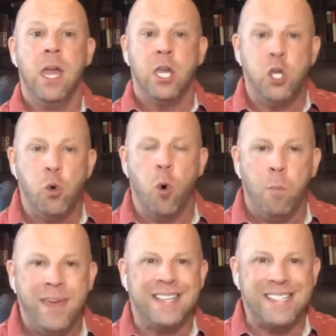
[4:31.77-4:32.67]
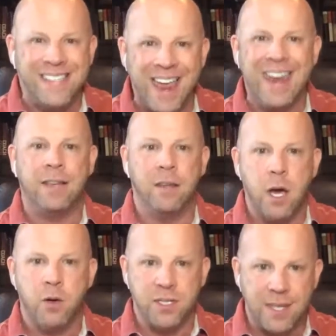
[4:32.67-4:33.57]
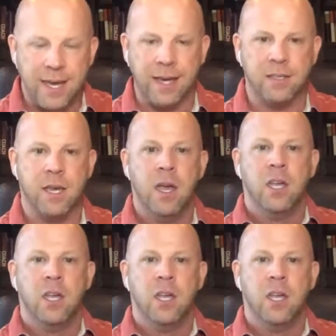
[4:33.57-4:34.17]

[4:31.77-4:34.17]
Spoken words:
You will be saying those things.